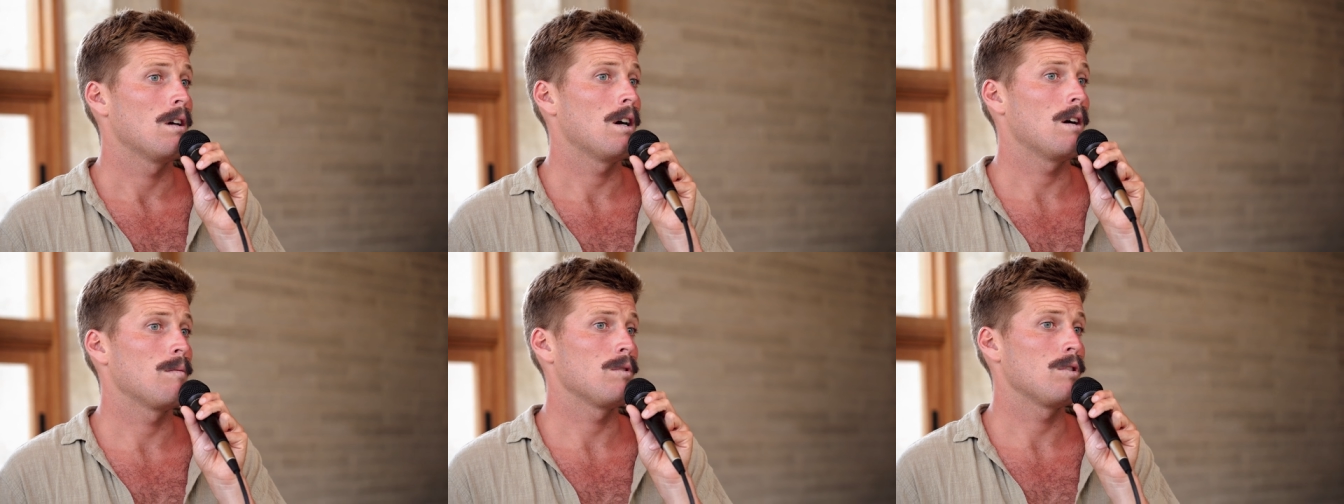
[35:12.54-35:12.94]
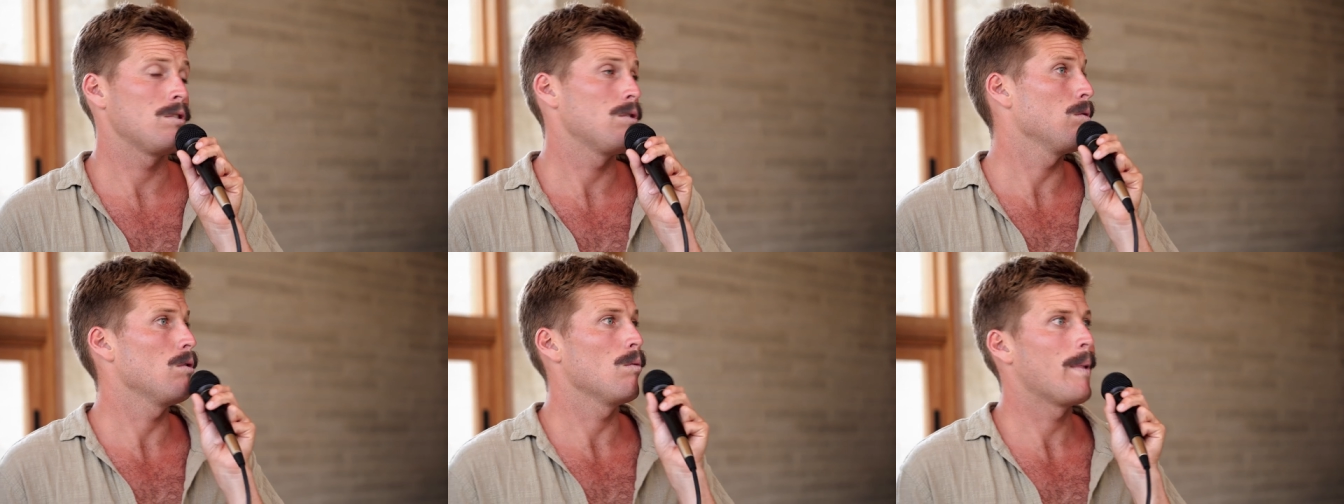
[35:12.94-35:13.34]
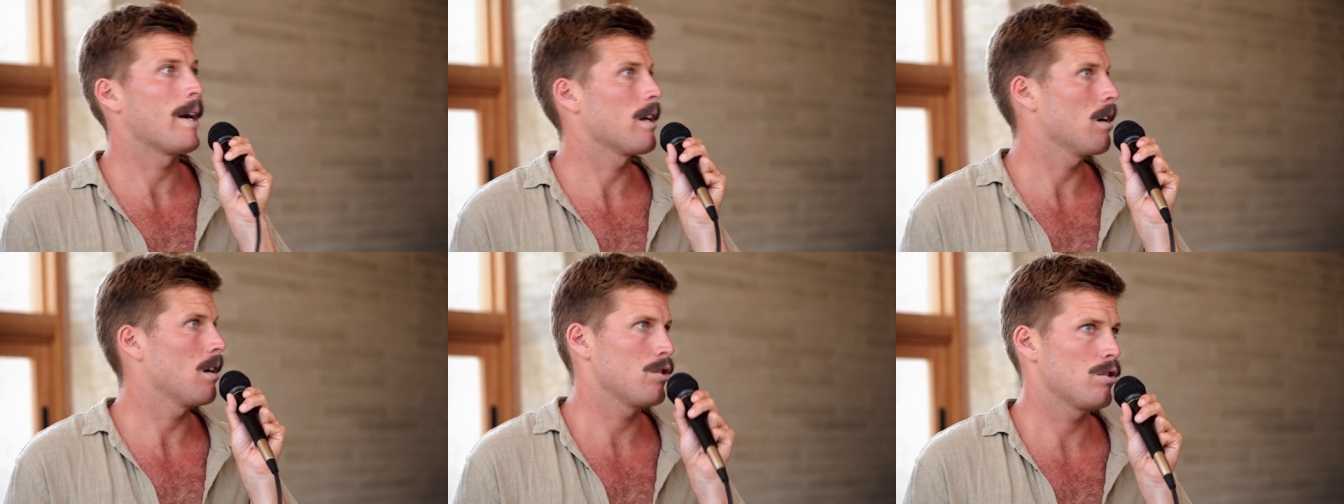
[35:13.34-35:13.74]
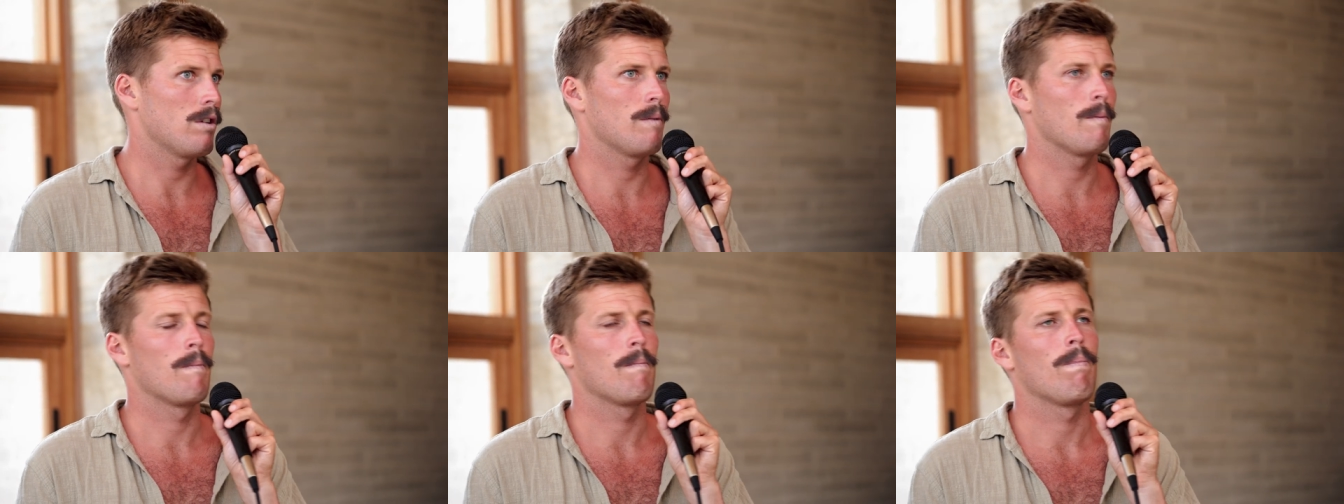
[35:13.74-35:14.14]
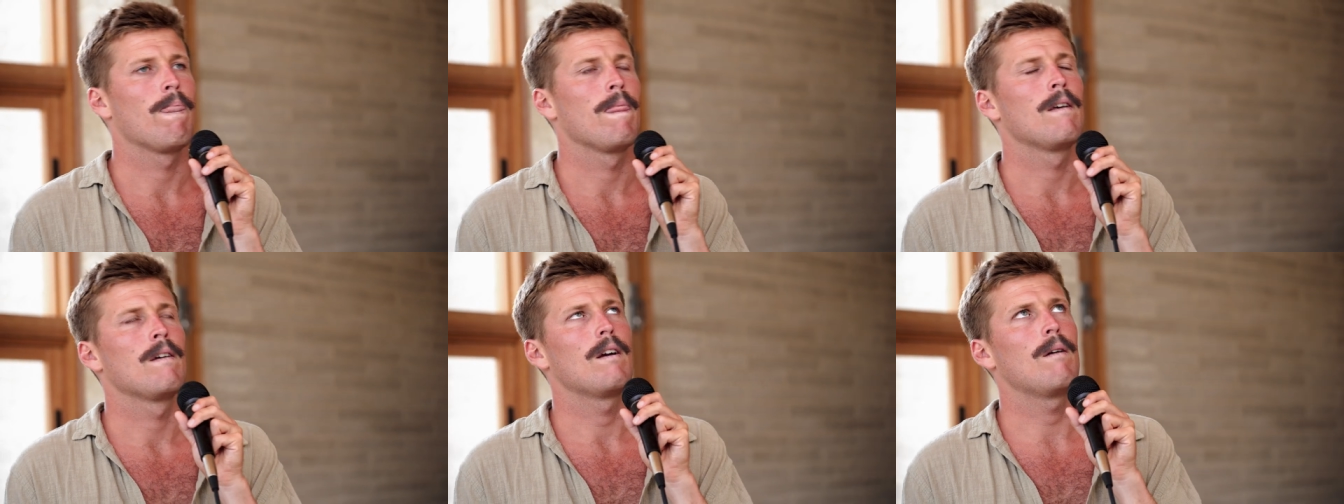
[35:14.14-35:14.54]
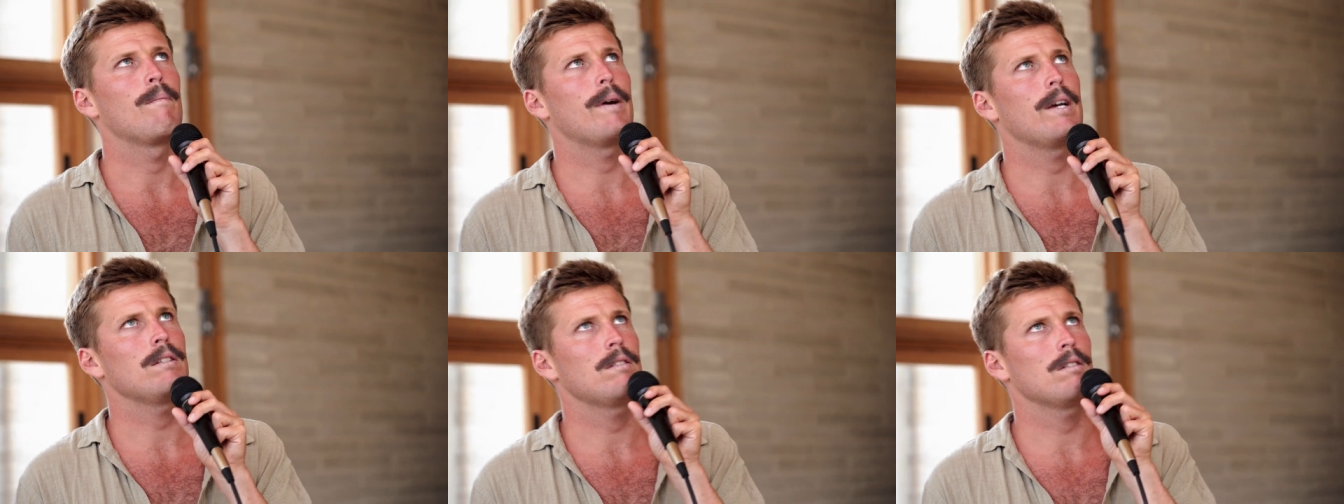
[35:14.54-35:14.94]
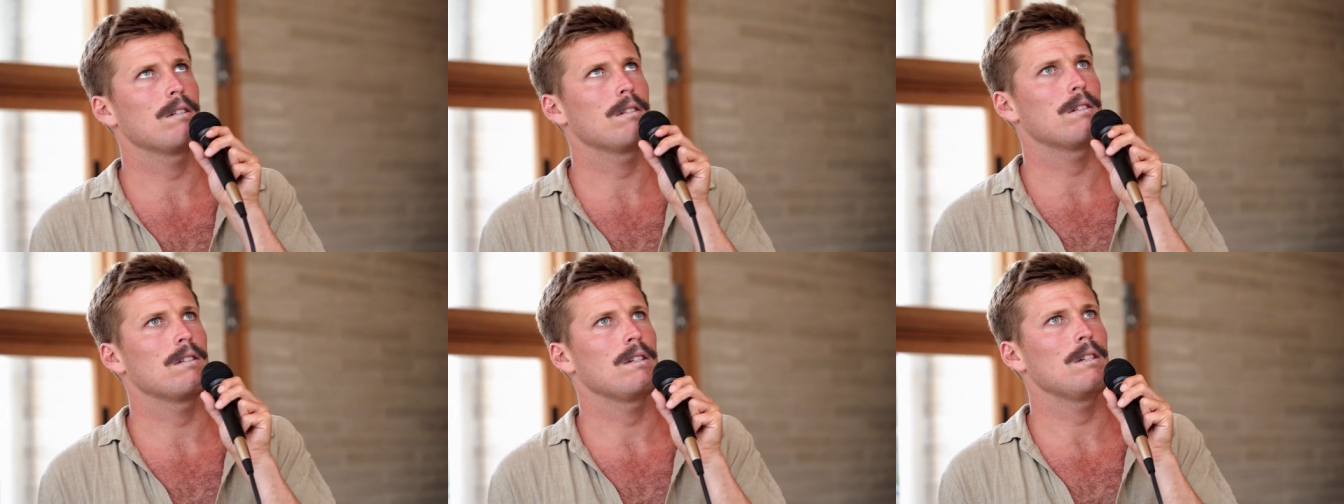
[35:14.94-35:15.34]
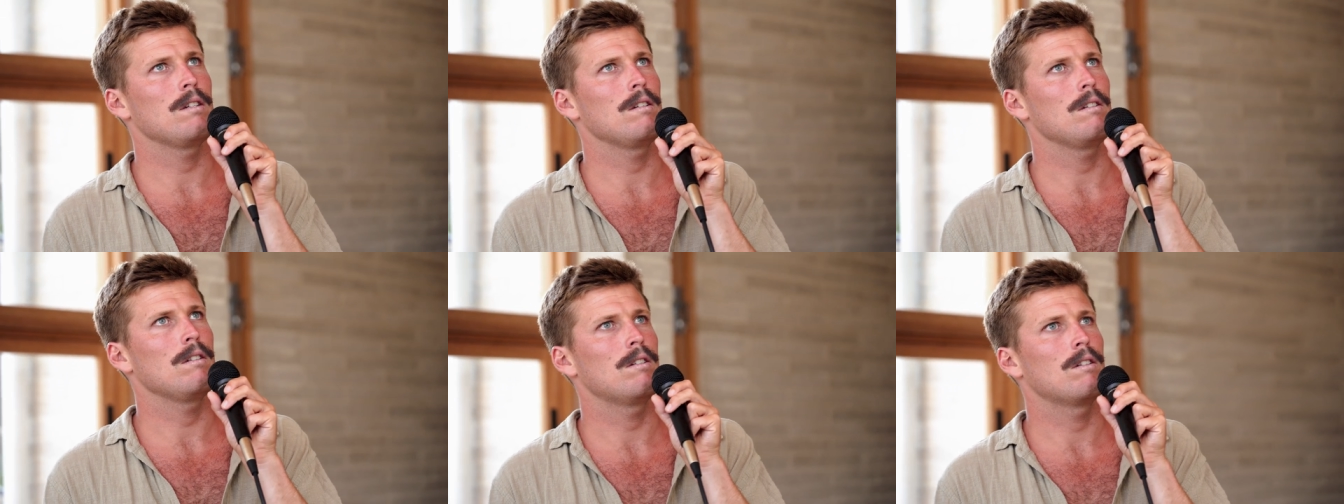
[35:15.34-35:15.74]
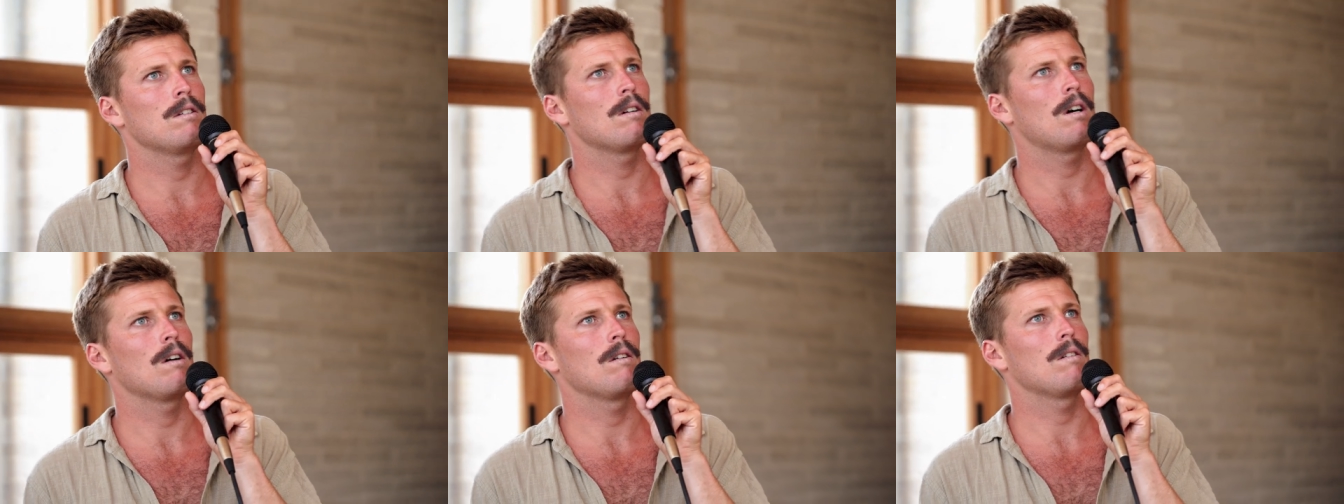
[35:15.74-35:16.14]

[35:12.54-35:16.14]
um, just do a little backyard show. And basically, you know,